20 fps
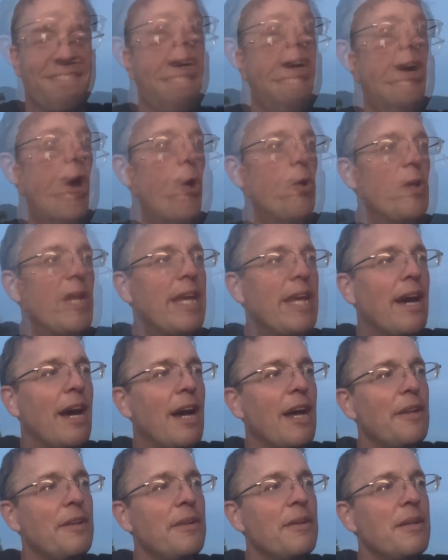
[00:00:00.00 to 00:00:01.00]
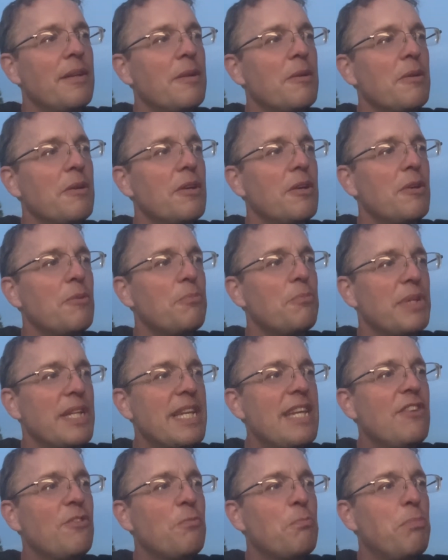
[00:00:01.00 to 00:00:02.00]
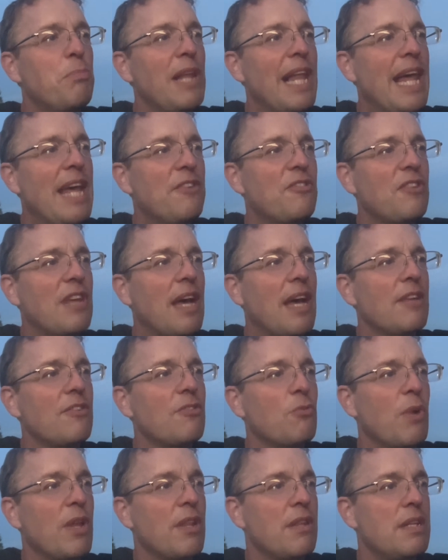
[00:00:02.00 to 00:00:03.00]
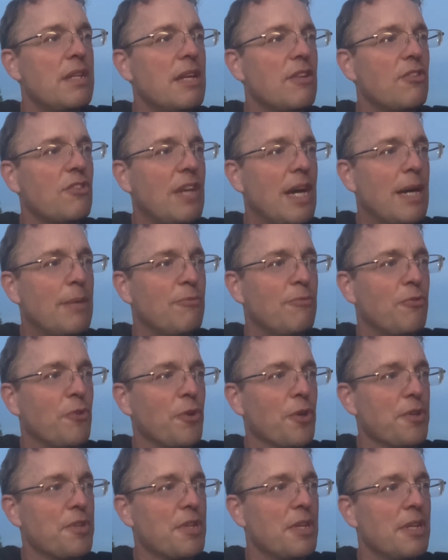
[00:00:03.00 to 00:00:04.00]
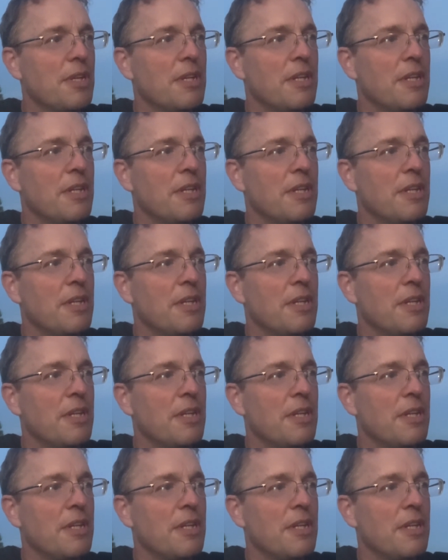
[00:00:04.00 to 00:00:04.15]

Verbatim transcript: Holy God, please bless us with discomfort